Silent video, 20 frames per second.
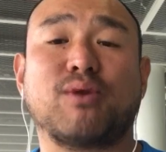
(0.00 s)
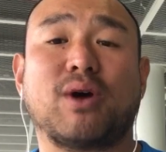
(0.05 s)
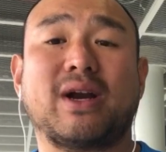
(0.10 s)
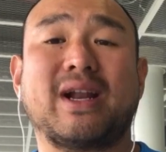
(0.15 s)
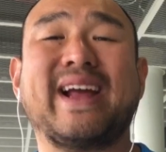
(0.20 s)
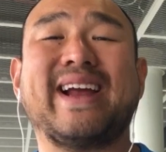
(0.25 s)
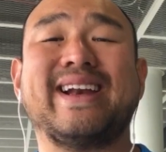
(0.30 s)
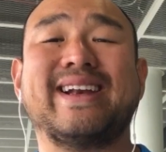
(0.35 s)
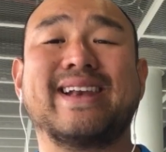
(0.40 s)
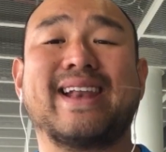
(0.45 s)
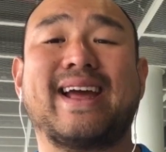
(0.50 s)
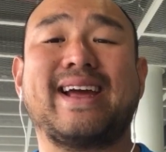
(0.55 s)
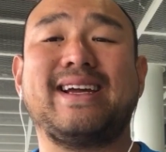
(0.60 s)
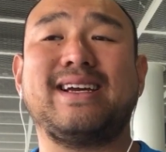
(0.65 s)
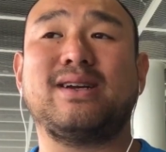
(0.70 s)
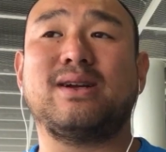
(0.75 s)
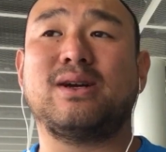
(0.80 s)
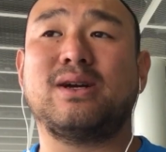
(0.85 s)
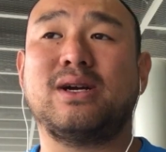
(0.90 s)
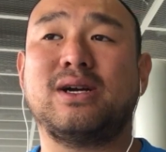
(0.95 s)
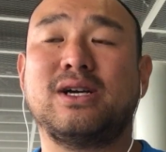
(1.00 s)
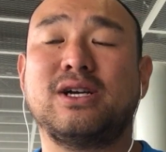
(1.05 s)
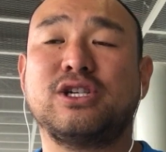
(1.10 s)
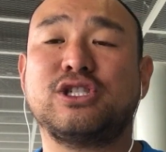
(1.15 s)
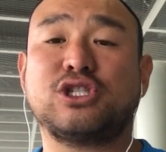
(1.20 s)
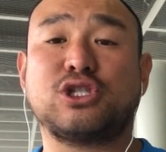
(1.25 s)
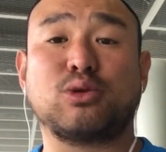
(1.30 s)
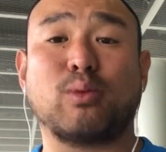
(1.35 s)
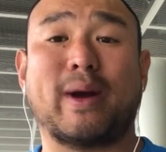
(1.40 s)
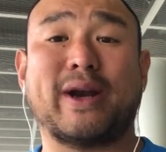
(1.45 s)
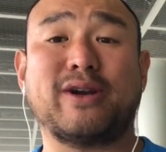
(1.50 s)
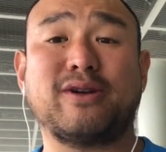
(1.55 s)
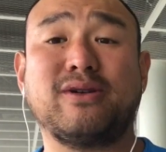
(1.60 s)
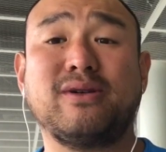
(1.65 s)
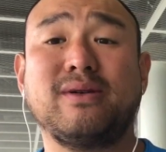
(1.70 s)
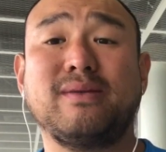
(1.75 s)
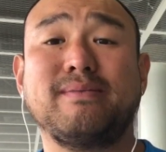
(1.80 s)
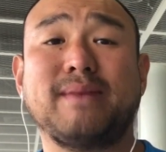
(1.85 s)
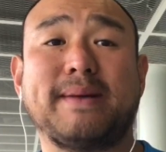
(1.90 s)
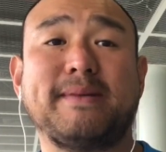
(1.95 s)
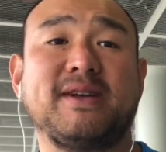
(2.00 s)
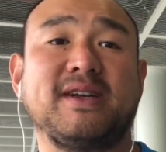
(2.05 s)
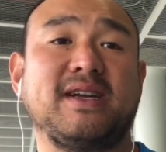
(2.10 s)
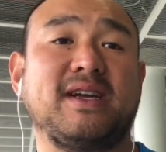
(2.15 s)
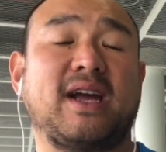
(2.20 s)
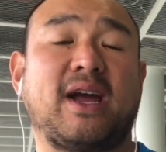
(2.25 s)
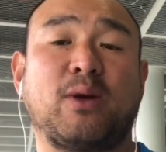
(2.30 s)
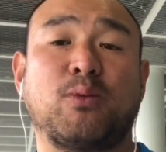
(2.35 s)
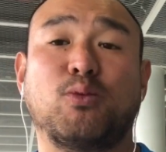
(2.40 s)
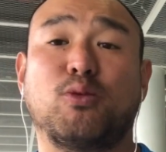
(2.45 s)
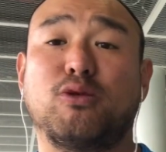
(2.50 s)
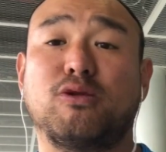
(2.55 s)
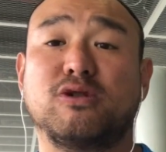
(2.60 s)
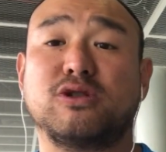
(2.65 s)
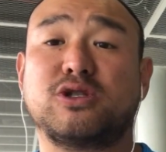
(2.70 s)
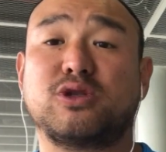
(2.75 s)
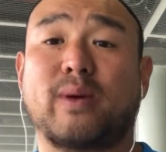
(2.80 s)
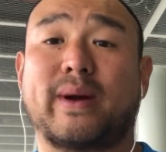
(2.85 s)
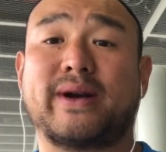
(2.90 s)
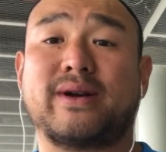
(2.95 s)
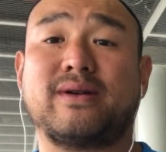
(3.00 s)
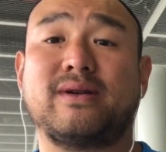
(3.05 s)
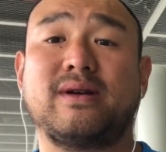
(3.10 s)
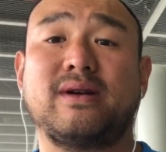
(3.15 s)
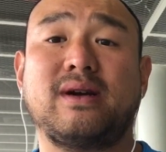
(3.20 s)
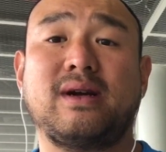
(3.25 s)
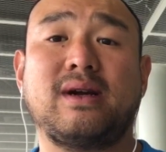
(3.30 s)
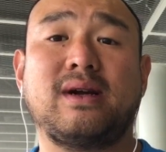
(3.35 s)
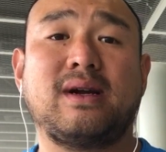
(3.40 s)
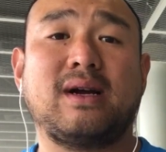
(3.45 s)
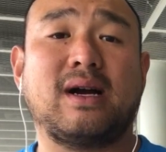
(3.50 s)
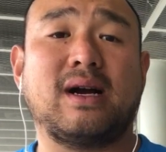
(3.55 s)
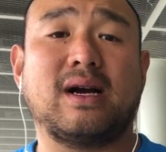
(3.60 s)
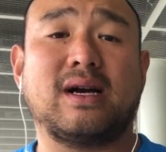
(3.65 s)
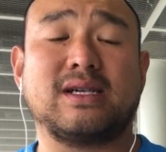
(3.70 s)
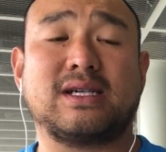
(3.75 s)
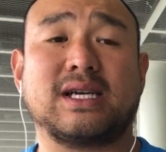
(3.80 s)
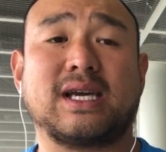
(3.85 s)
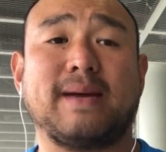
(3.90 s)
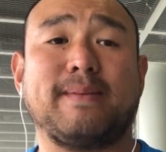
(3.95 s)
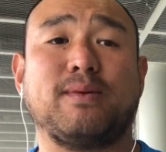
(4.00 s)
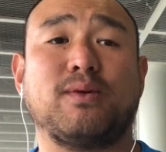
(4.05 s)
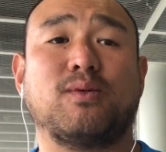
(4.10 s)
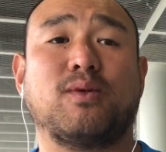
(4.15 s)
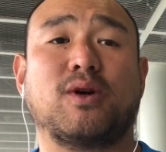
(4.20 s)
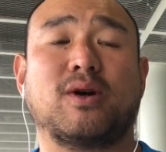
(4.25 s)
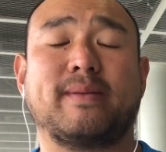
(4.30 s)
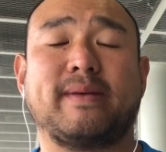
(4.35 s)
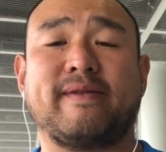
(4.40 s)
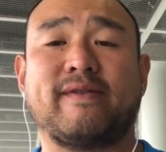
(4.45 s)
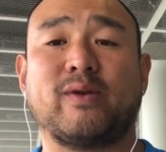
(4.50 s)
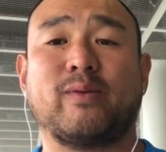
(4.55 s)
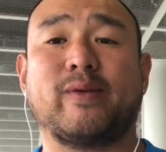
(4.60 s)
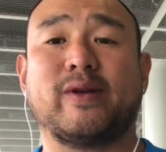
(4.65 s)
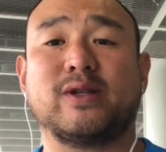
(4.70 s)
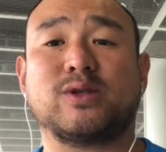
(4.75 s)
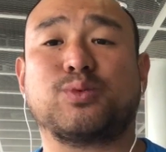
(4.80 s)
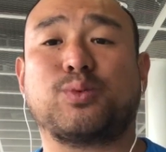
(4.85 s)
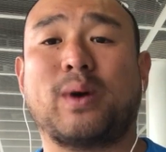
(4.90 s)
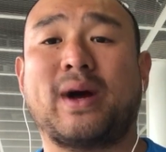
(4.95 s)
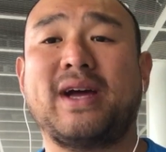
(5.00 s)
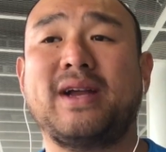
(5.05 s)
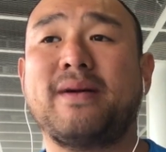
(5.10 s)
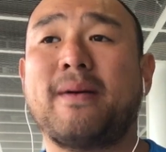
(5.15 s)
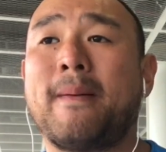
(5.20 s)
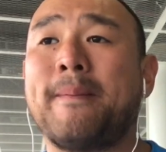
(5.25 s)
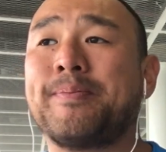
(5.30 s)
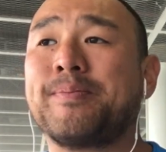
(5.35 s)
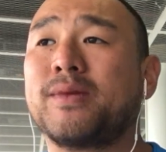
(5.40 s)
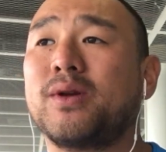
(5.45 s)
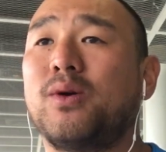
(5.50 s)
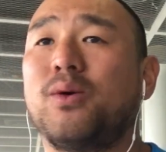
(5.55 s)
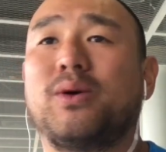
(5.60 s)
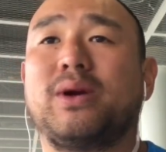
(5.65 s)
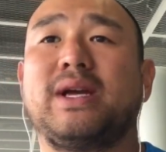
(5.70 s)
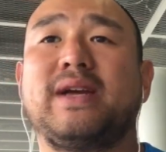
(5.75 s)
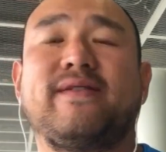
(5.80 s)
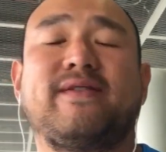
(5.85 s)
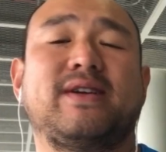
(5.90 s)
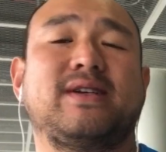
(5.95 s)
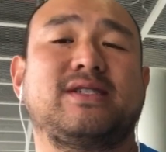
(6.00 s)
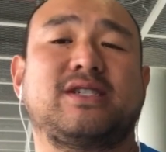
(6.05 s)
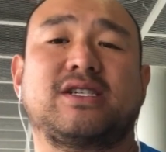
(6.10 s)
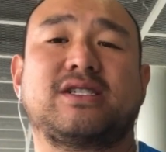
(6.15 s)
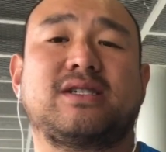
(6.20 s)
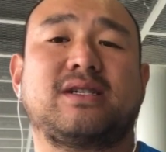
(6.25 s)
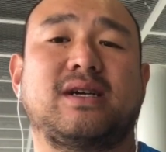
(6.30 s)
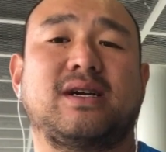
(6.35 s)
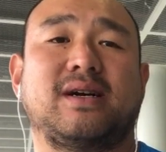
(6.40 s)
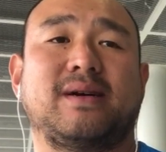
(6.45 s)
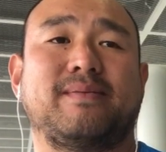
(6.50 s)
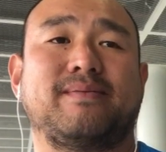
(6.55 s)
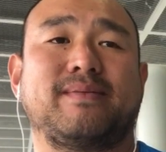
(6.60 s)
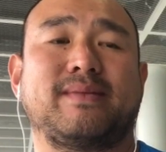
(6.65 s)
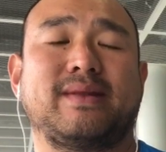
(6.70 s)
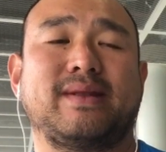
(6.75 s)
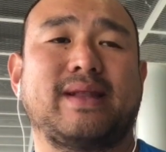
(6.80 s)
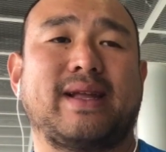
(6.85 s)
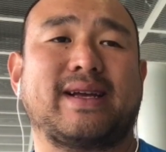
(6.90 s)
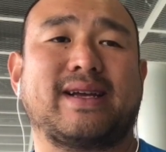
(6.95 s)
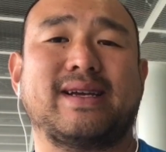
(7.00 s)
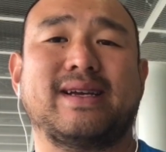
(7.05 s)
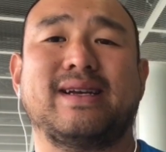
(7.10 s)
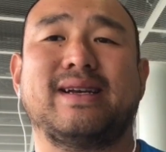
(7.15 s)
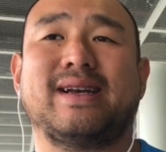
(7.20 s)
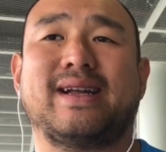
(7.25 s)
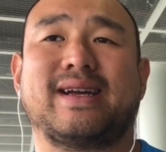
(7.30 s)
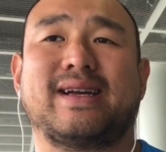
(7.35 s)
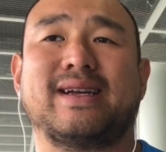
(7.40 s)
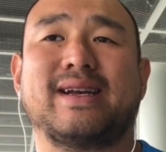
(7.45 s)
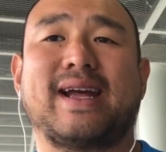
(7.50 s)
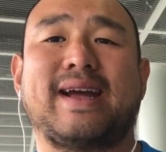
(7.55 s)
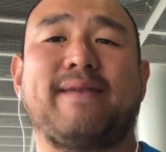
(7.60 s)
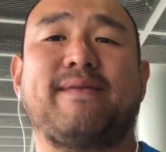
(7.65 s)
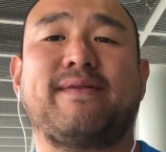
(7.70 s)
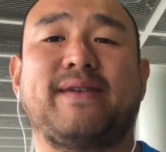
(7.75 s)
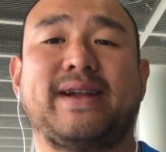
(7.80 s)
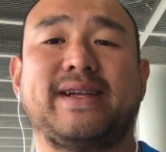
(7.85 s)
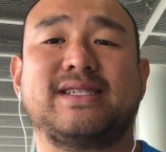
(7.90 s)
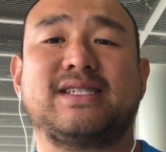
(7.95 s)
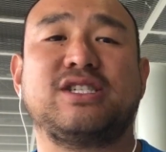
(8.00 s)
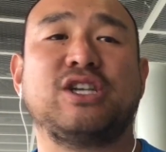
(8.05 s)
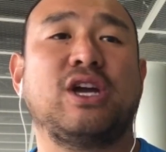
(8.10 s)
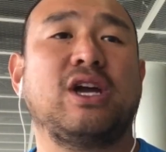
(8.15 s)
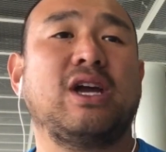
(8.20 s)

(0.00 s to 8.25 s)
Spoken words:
brought a light sweater, maybe a wool sweater to keep you warm even when it's wet, or even just like a light fleece.